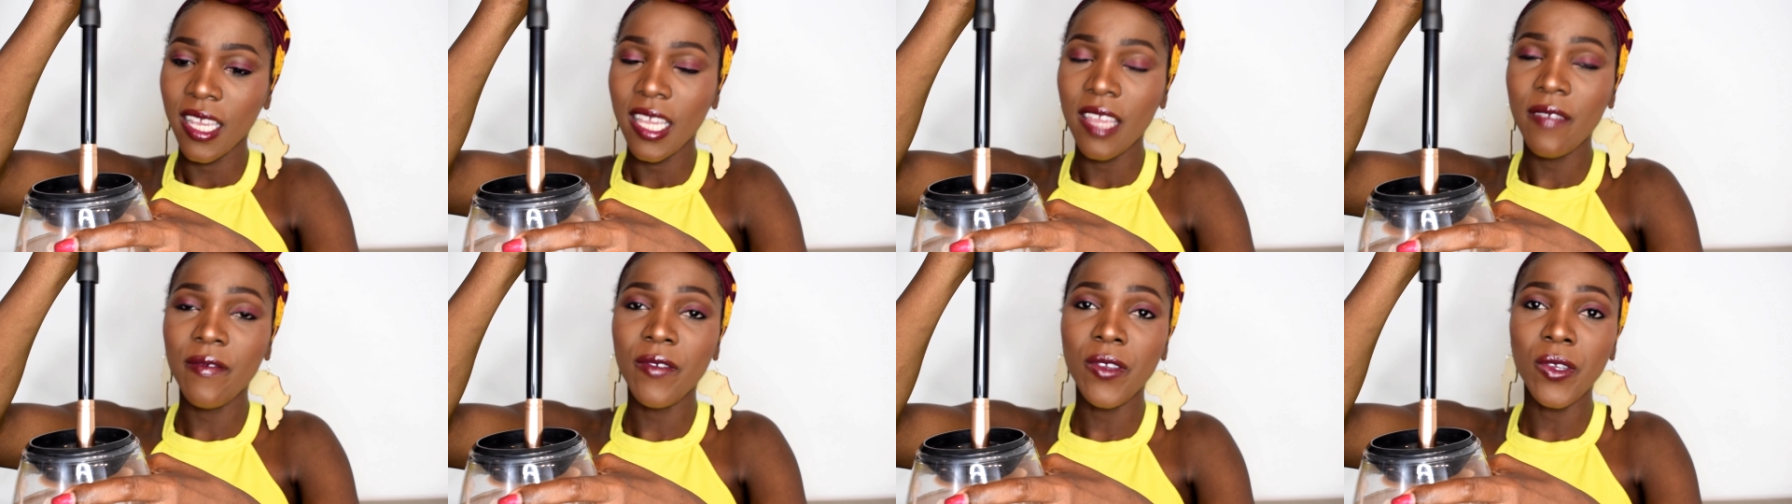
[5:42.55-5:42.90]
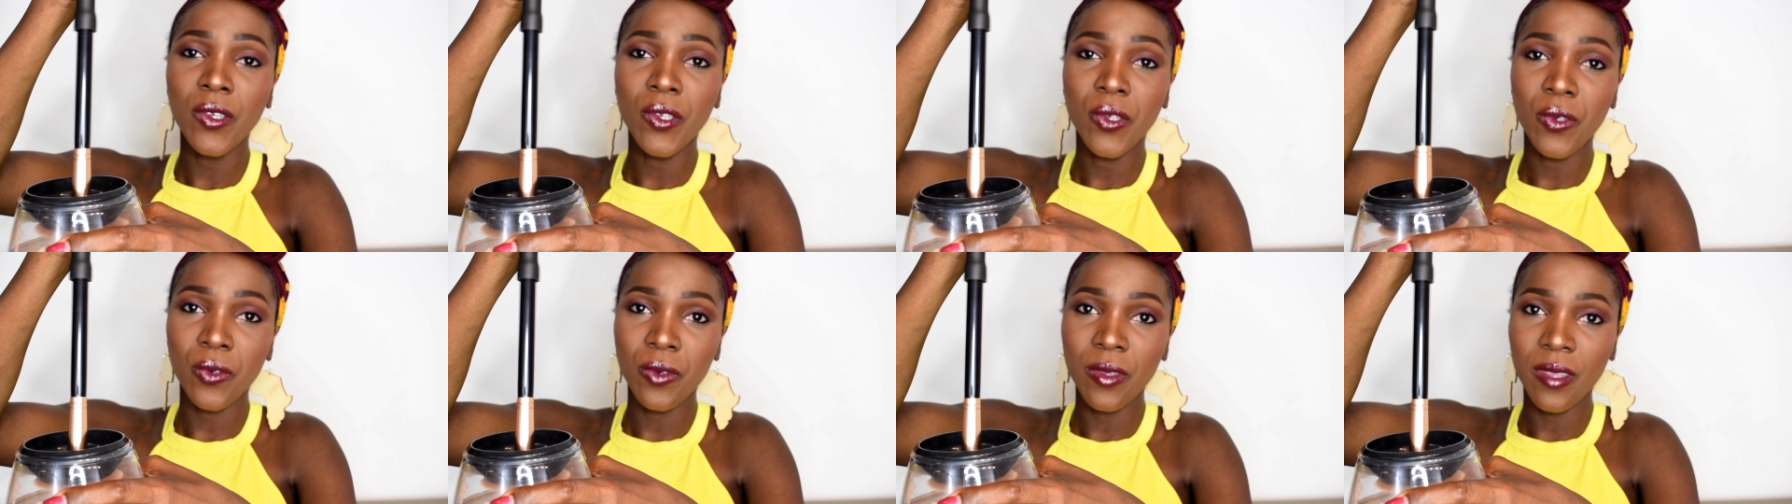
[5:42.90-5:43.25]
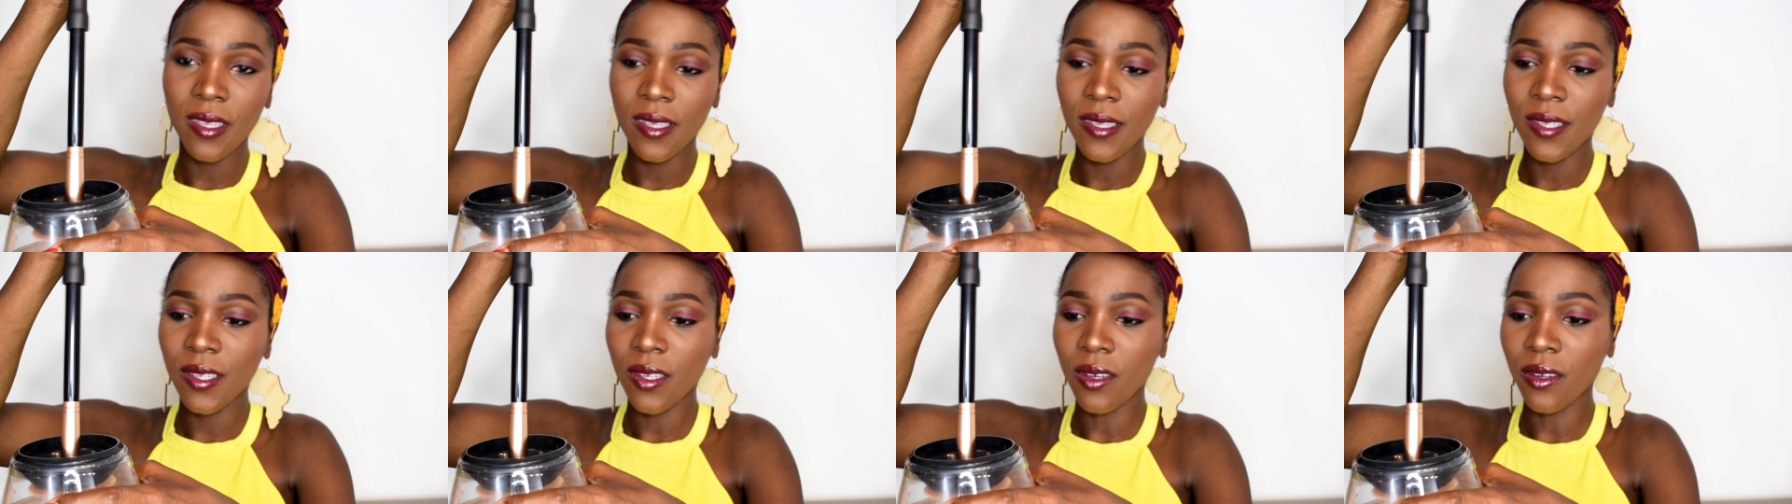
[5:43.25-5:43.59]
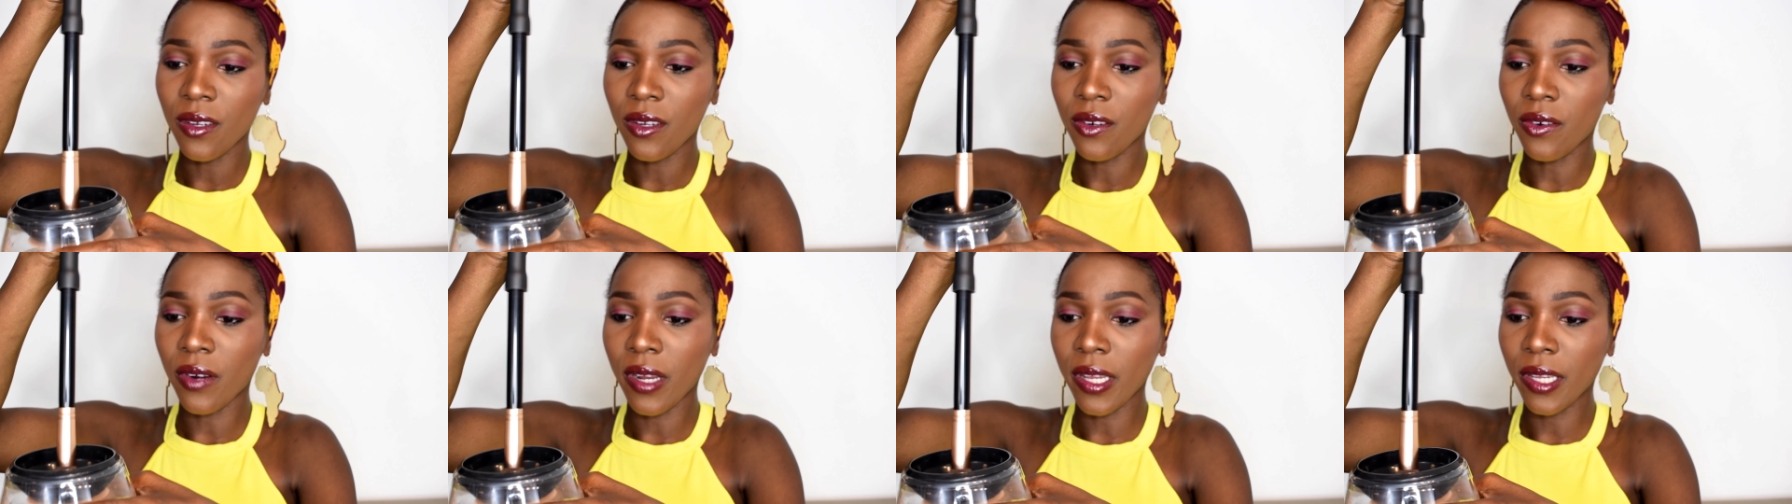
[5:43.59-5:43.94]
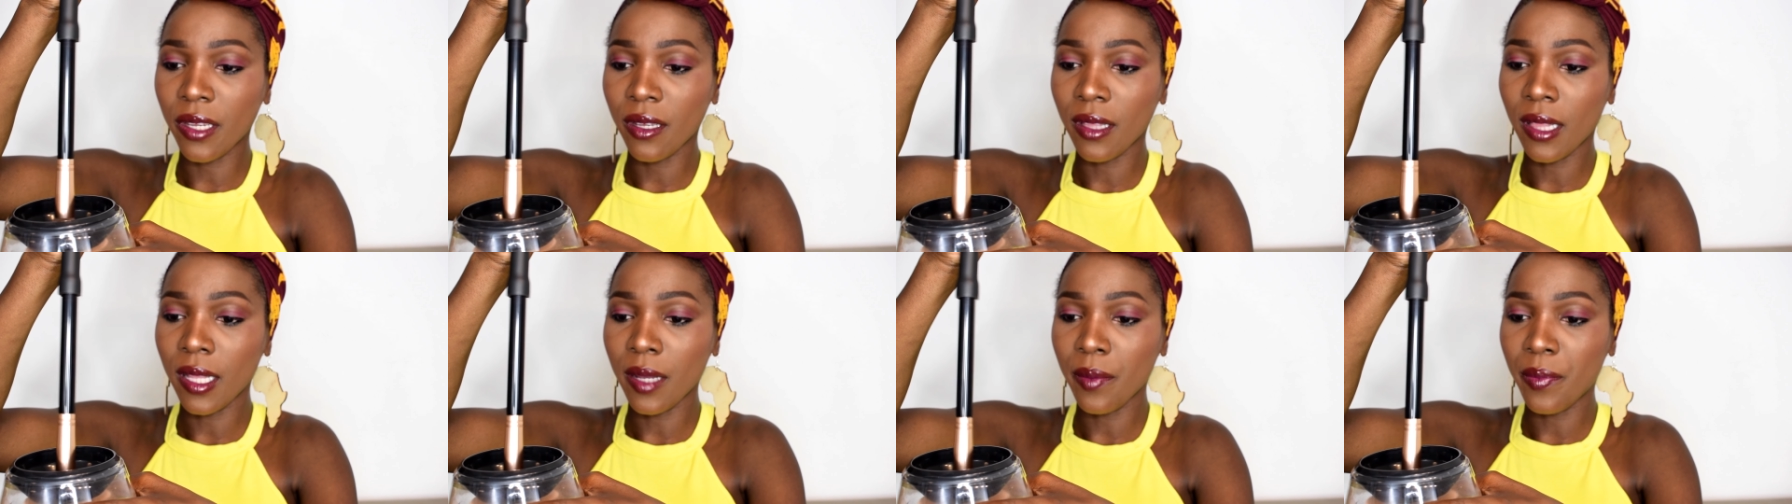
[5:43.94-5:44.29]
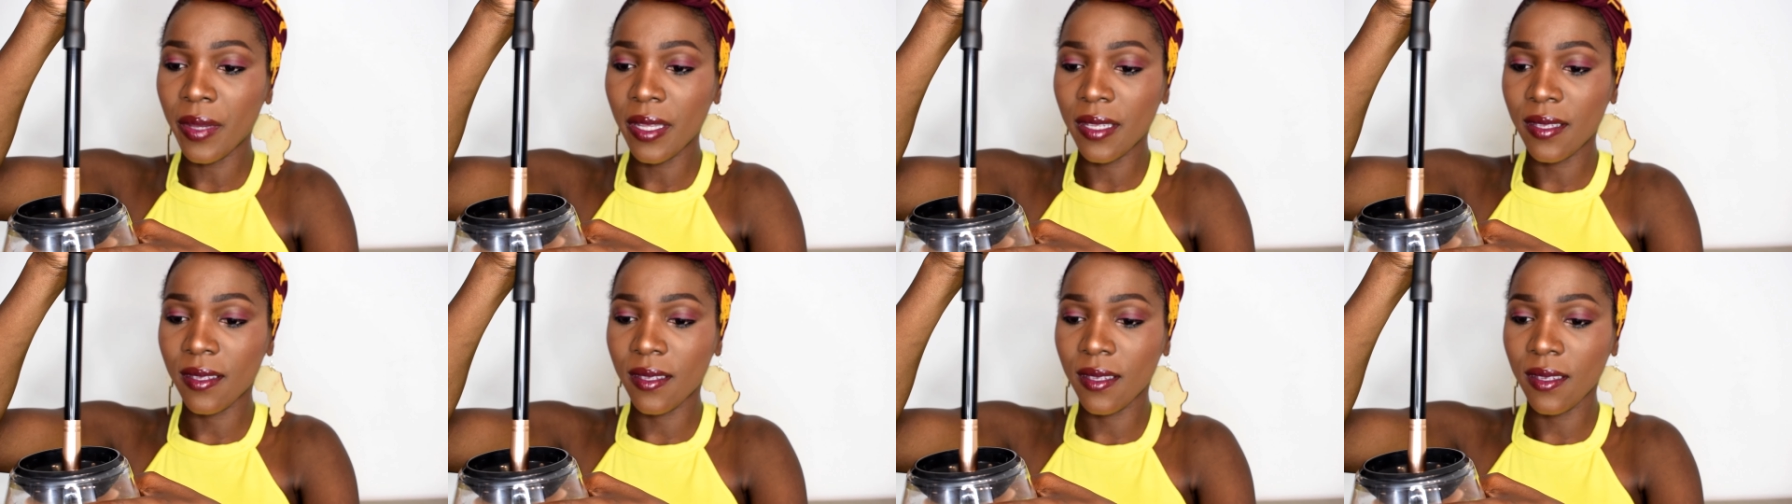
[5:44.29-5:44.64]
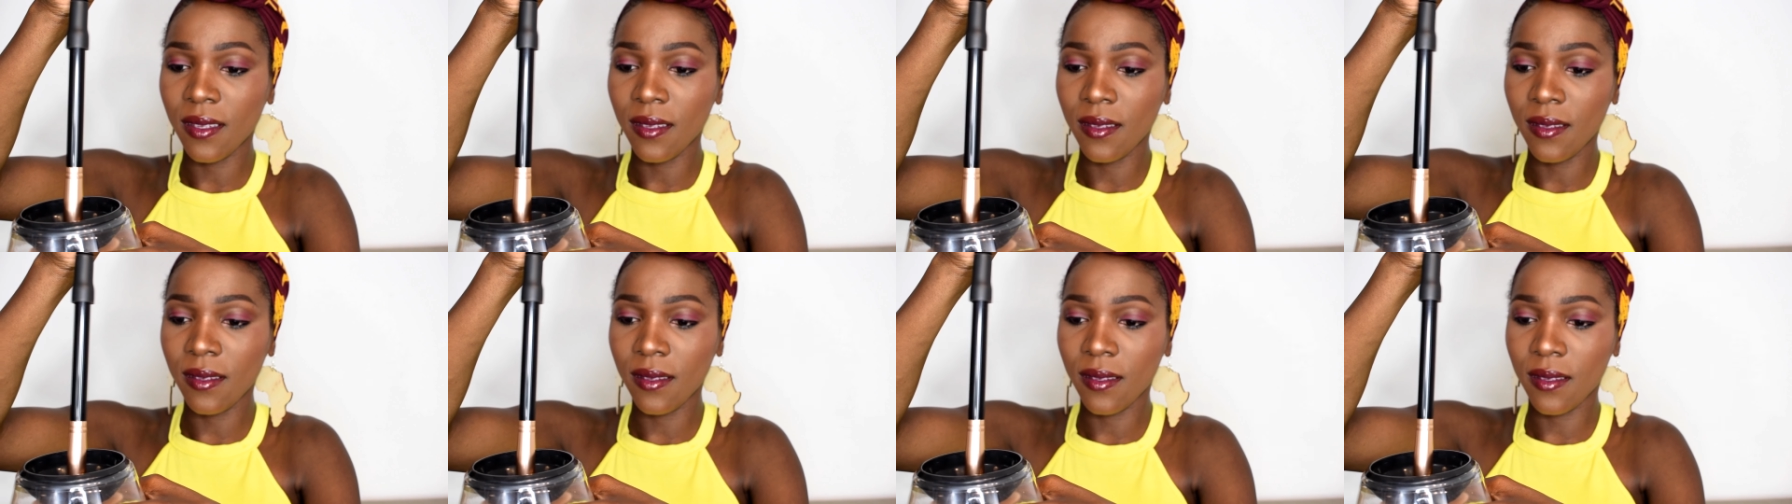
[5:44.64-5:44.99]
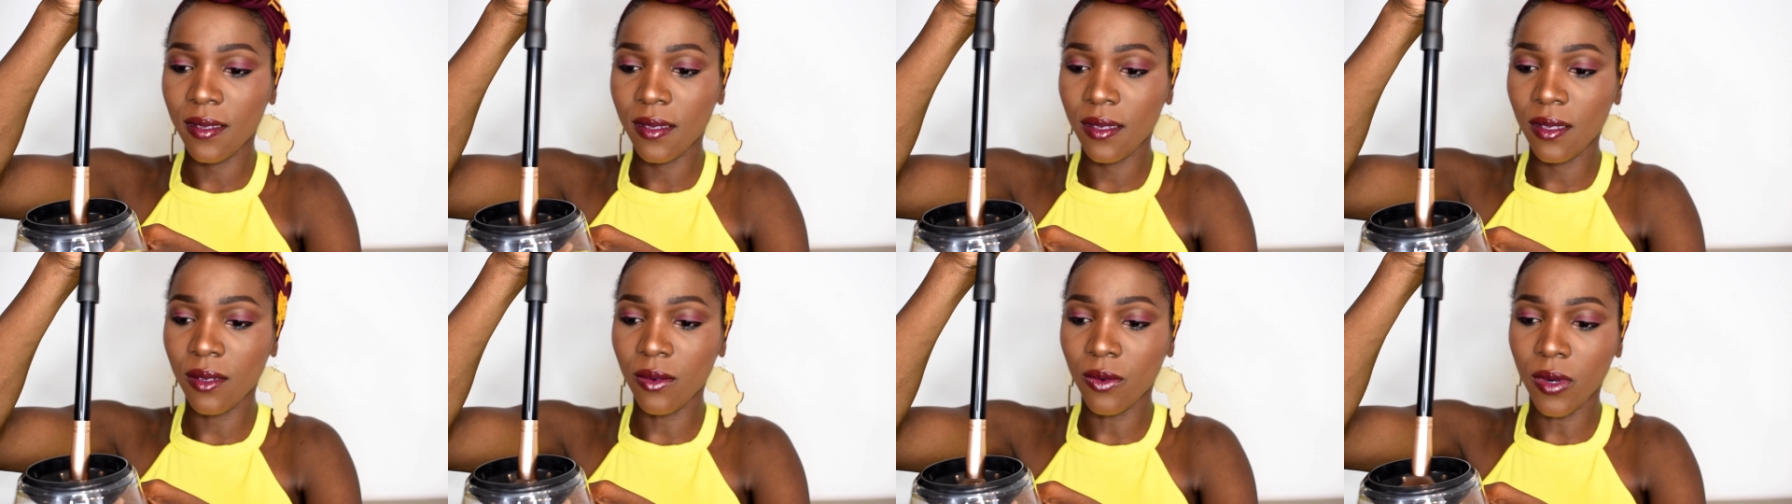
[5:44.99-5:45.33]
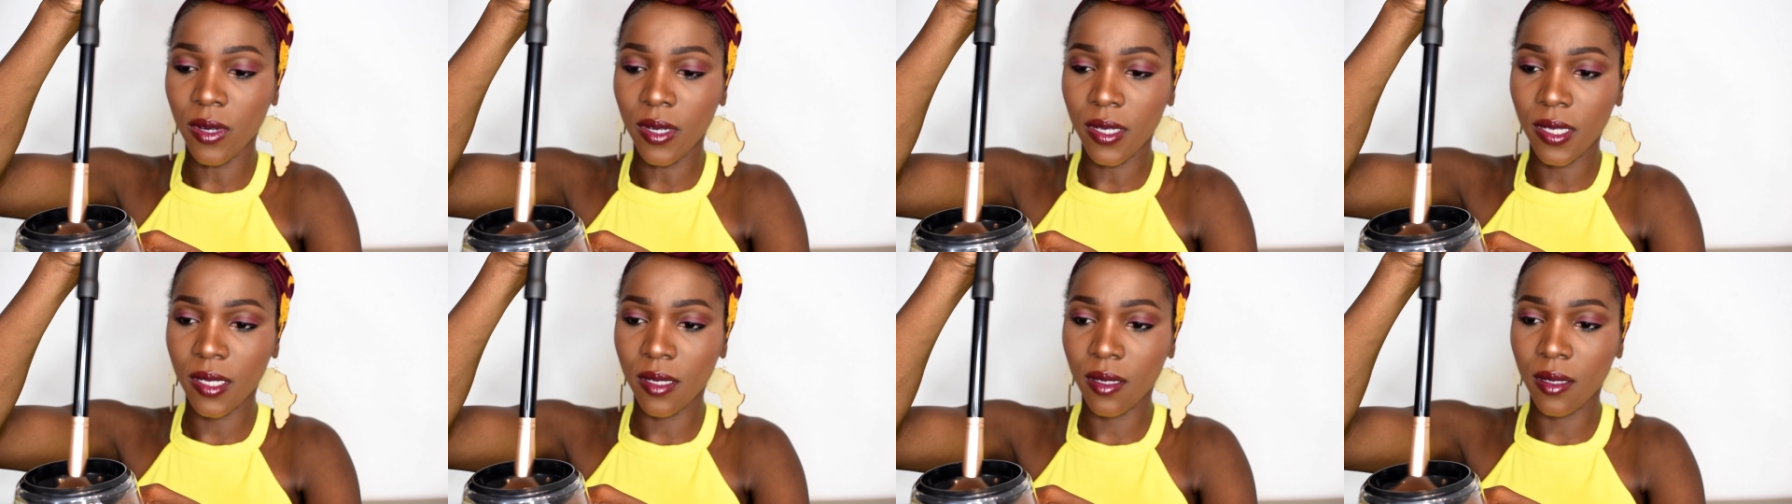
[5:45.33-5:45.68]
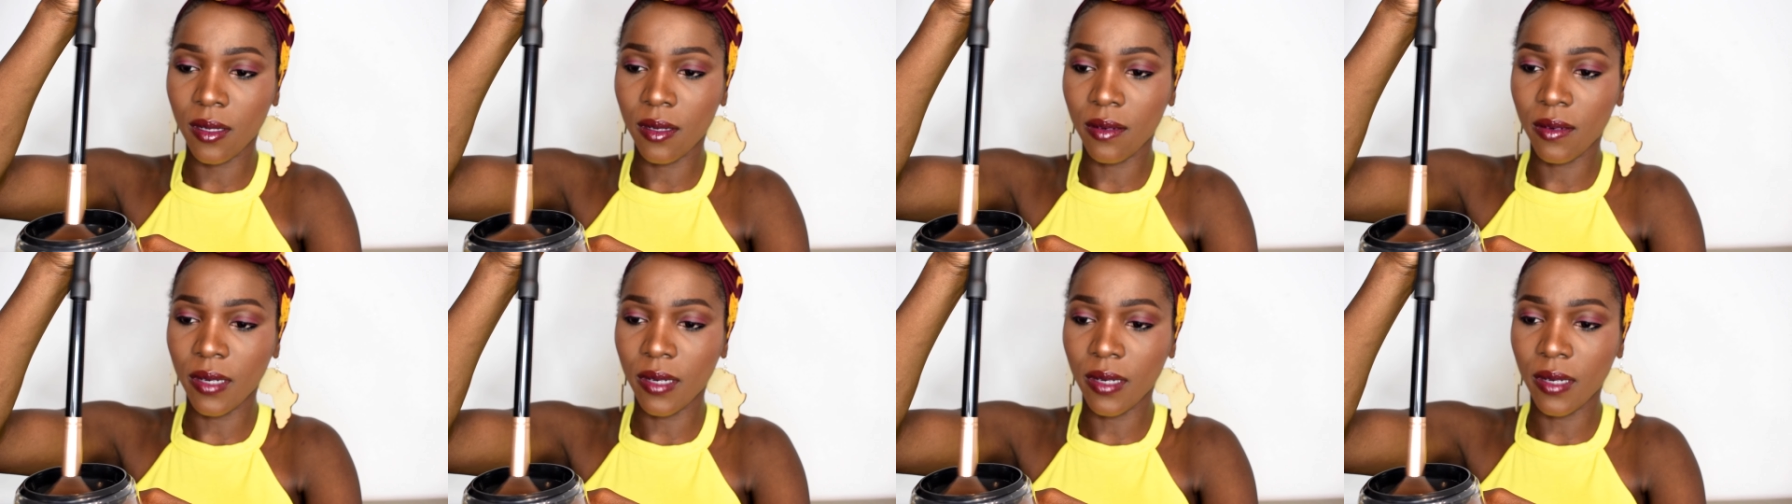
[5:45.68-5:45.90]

if you do this on a regular basis you won't